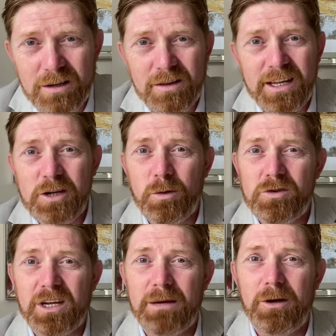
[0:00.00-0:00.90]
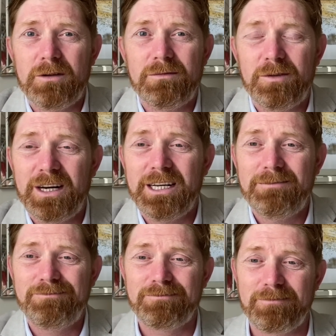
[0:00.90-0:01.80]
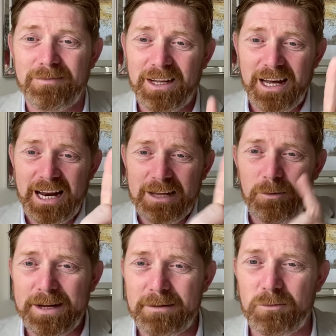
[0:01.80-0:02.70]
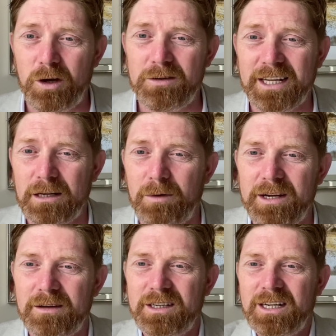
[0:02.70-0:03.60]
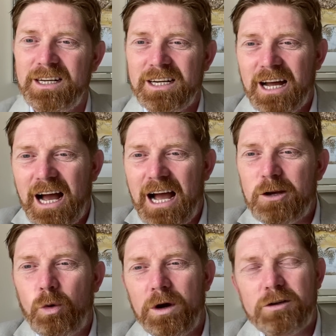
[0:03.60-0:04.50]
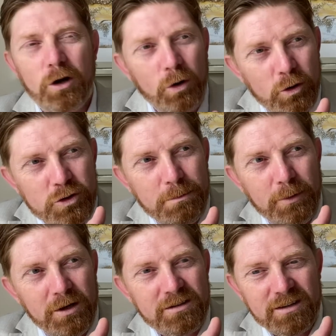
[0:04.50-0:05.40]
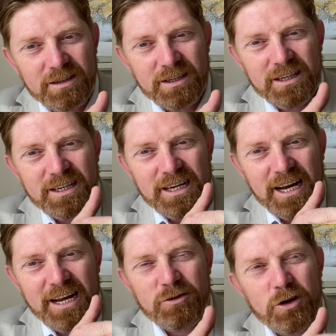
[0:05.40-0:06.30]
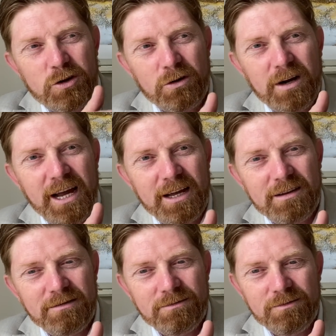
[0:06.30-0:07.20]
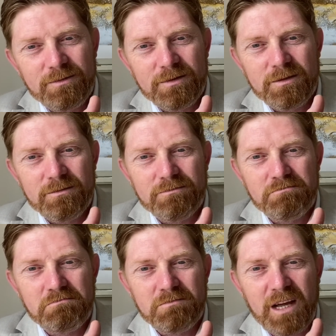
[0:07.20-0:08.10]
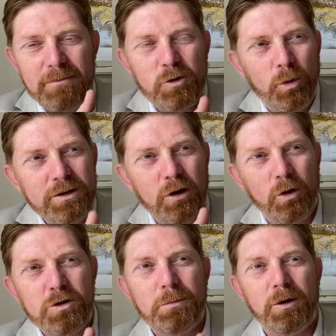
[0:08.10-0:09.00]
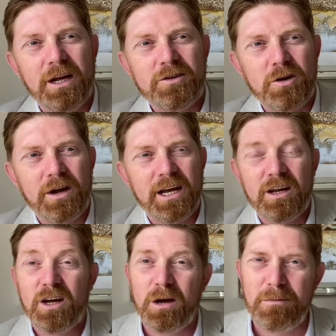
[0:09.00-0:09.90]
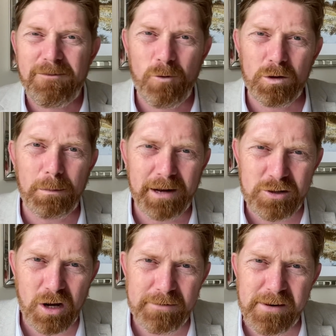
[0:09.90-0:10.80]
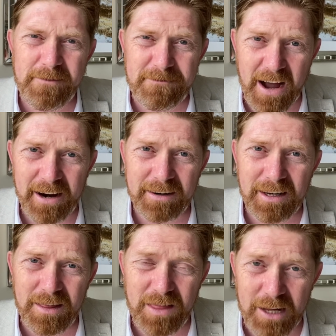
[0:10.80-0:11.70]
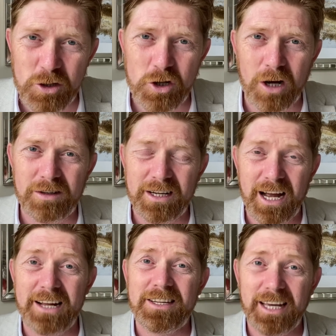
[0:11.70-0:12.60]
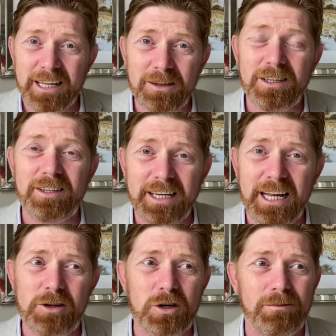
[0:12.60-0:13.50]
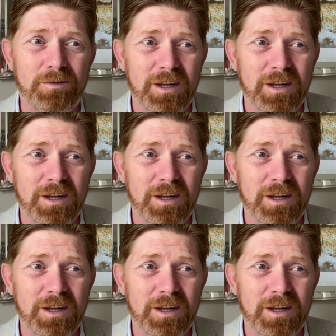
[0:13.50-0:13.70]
these words came out. Ready? And I had to write them down to get them right. I'm going to lodge a bullet into your head. I'm going to lodge a bullet into your head, before the police officer fired that shot and killed the teenager.